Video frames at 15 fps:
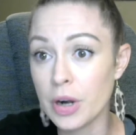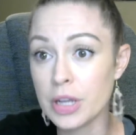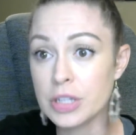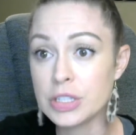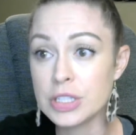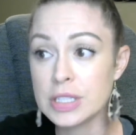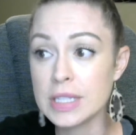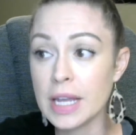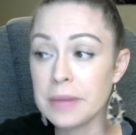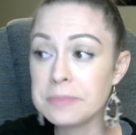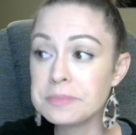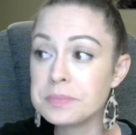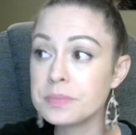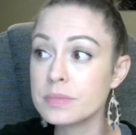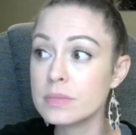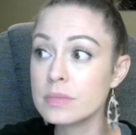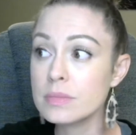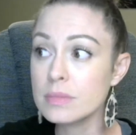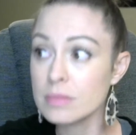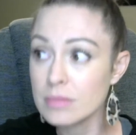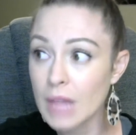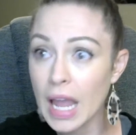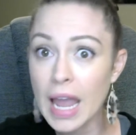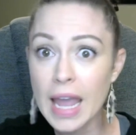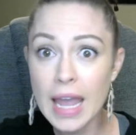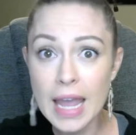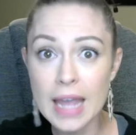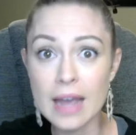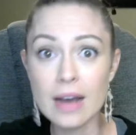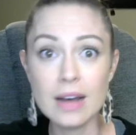you just say,
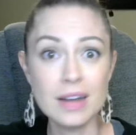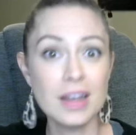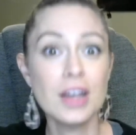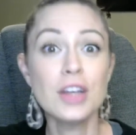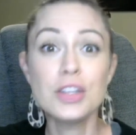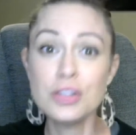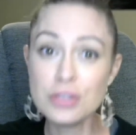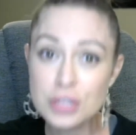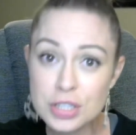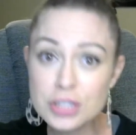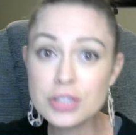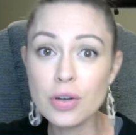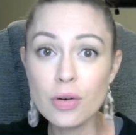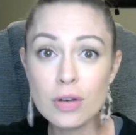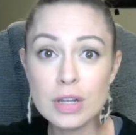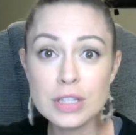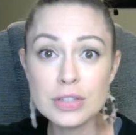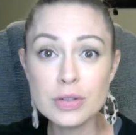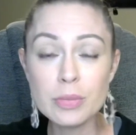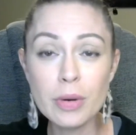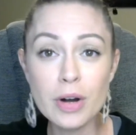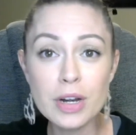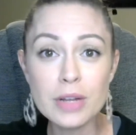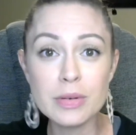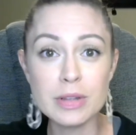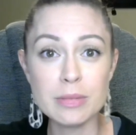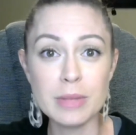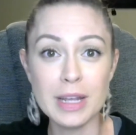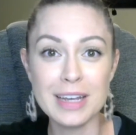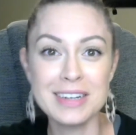hey, you should totally do a party with
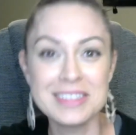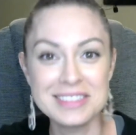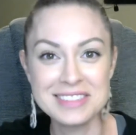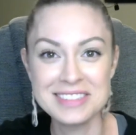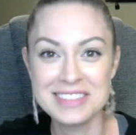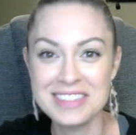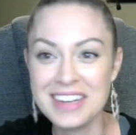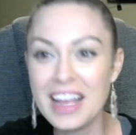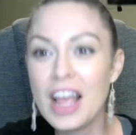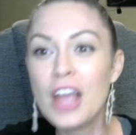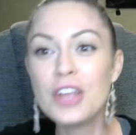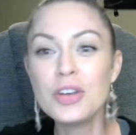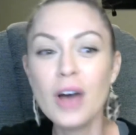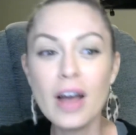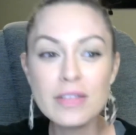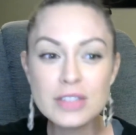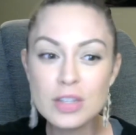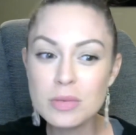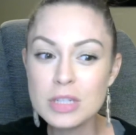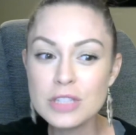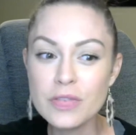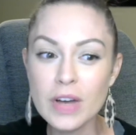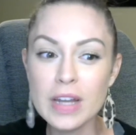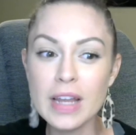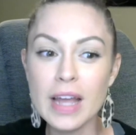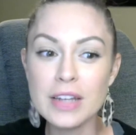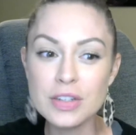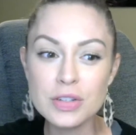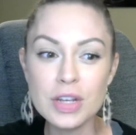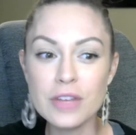me. You'll have so much fun and
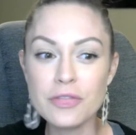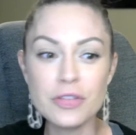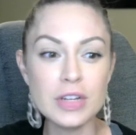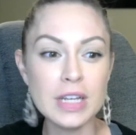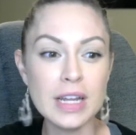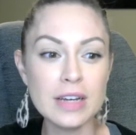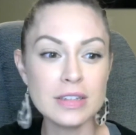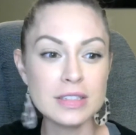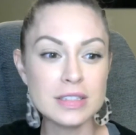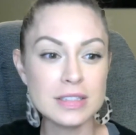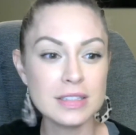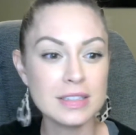you'll get free nails.